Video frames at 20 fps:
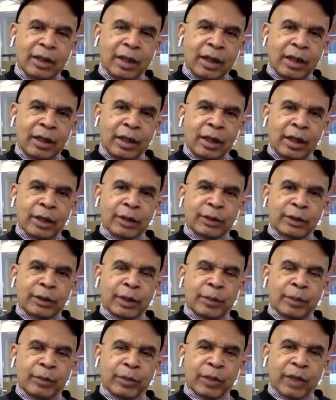and there are
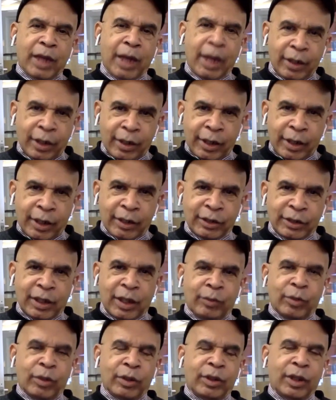some candidates
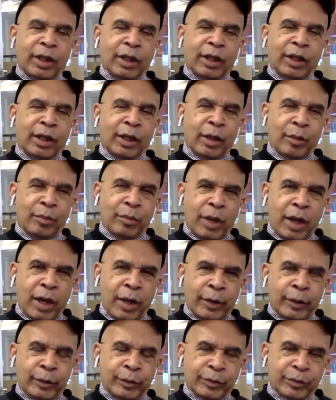that we're thinking
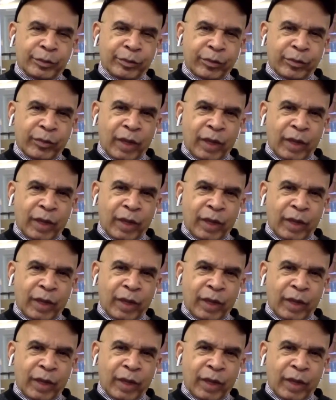about